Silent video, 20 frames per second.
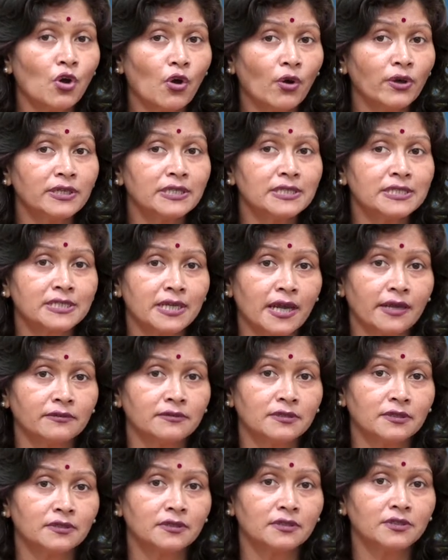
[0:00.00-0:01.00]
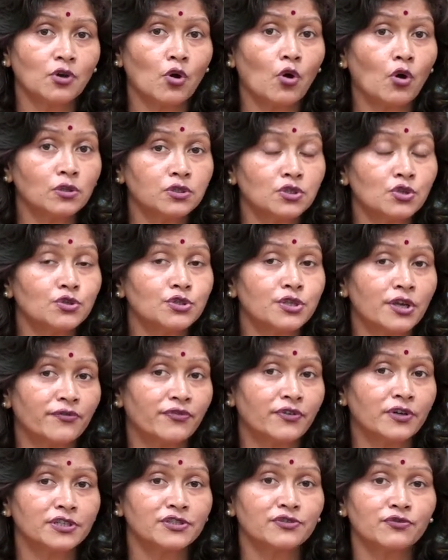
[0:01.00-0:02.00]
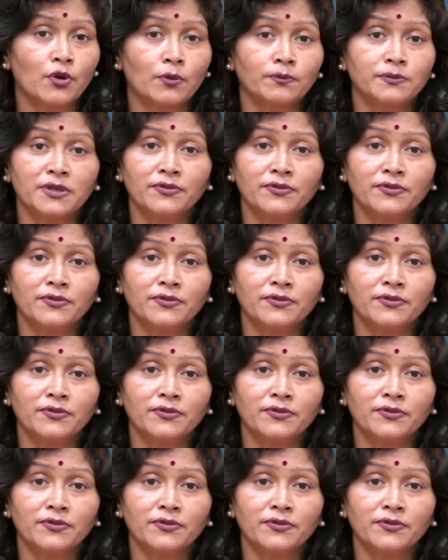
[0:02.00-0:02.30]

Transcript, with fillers: coin standard also suffers from